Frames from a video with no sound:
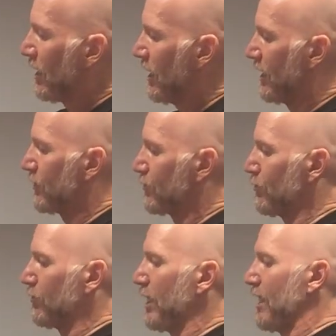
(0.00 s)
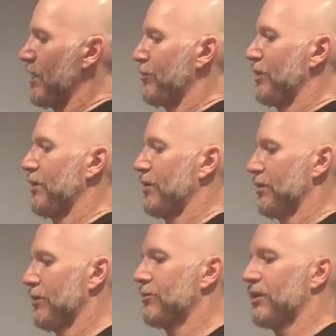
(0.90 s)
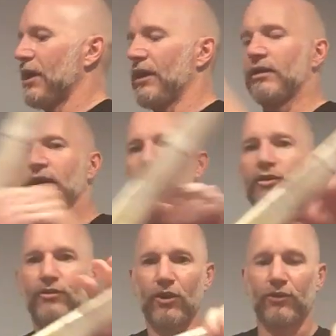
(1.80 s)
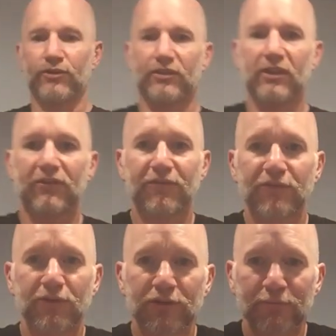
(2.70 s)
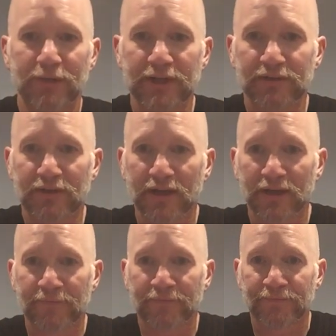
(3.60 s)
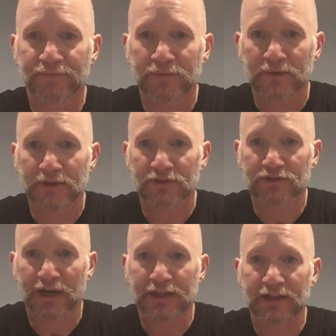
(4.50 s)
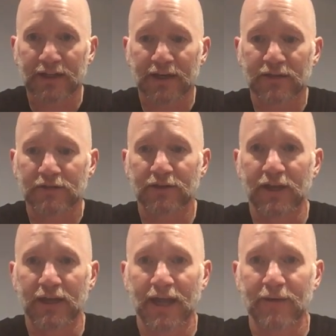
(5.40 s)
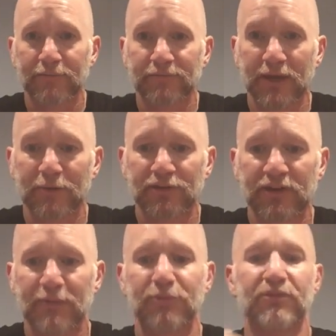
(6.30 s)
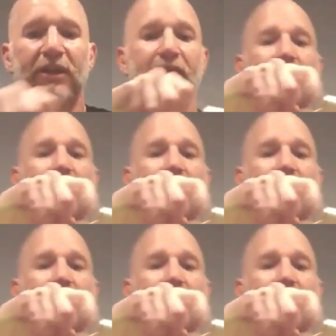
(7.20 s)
and wrap. Okay. So you see the first bit shiny there. Okay, how much tape is on